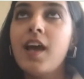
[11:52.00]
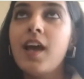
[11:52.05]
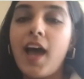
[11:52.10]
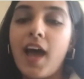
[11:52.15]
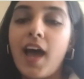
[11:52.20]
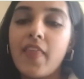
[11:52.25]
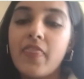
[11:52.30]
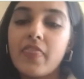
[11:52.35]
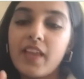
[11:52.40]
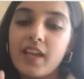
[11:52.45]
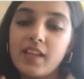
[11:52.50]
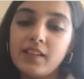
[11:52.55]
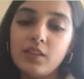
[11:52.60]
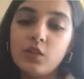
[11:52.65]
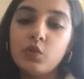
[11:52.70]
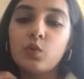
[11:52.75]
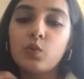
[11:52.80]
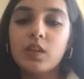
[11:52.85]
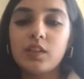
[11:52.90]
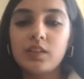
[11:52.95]
and then
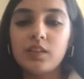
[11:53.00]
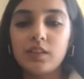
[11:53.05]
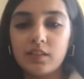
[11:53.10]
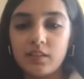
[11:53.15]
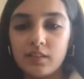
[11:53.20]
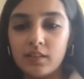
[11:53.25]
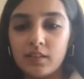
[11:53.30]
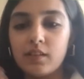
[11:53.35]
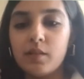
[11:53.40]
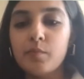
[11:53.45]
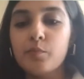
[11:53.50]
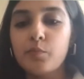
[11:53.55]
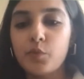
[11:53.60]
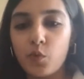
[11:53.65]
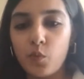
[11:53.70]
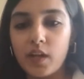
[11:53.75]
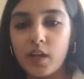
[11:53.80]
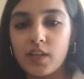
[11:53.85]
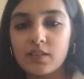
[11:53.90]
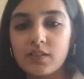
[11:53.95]
you can
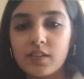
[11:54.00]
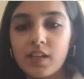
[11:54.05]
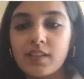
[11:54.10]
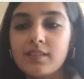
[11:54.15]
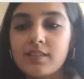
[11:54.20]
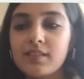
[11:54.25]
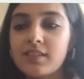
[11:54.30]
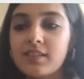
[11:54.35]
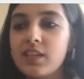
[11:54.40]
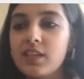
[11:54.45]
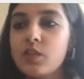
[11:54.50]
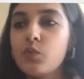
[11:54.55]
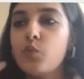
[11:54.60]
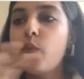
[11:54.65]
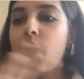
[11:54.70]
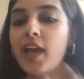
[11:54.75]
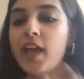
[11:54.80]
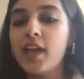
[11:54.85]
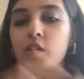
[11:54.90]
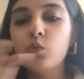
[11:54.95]
improvise and see
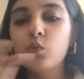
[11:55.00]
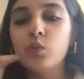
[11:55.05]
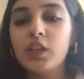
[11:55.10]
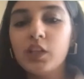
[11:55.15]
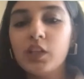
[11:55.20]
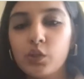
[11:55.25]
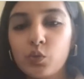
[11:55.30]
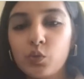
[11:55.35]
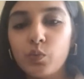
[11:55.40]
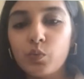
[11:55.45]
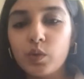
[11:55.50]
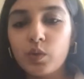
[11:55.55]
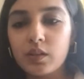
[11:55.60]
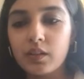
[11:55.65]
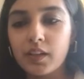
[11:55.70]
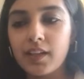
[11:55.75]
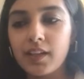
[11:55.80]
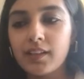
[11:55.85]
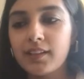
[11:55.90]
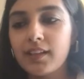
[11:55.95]
where you need to
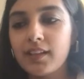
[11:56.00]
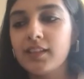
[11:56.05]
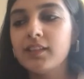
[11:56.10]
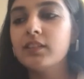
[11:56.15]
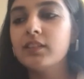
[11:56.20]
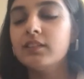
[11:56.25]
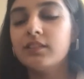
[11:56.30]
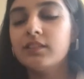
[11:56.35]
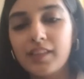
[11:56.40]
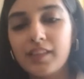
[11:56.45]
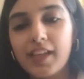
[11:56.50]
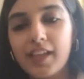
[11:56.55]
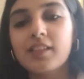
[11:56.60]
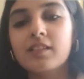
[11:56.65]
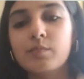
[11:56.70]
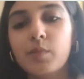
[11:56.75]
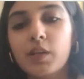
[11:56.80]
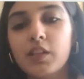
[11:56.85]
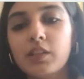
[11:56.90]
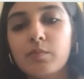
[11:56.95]
work. And then the
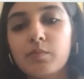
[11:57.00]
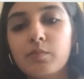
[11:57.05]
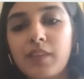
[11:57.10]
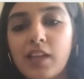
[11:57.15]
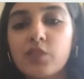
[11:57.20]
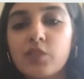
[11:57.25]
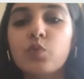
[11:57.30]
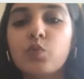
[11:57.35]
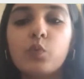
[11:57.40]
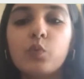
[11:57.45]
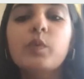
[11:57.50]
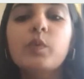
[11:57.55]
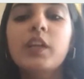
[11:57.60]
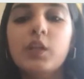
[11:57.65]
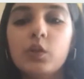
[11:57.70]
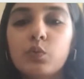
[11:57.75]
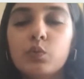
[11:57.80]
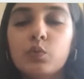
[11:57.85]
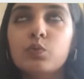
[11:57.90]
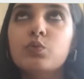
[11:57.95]
next month, that's what we
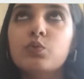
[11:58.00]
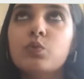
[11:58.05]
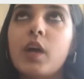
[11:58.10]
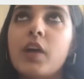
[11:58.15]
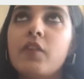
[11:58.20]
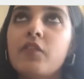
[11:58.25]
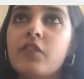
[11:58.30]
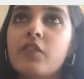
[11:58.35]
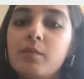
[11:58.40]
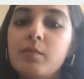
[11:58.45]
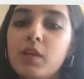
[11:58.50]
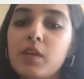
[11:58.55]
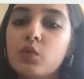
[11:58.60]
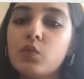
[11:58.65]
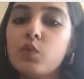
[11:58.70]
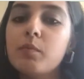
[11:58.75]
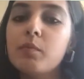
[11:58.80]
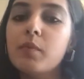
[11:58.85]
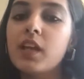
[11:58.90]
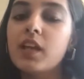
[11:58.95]
do. So every month
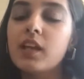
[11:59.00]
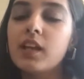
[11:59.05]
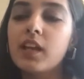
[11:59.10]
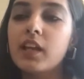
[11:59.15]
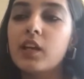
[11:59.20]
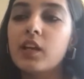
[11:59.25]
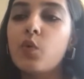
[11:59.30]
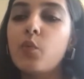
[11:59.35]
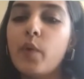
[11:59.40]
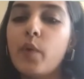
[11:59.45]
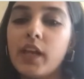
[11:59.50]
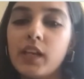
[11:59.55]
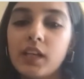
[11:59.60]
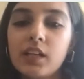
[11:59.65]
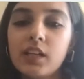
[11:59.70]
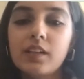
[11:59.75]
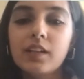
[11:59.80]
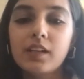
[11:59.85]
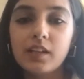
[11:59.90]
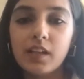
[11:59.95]
we make like a
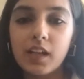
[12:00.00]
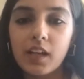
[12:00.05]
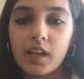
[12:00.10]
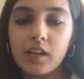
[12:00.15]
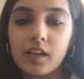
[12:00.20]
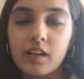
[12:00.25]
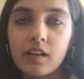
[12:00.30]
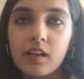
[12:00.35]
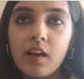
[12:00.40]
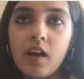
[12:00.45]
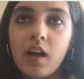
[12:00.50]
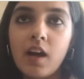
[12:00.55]
very detailed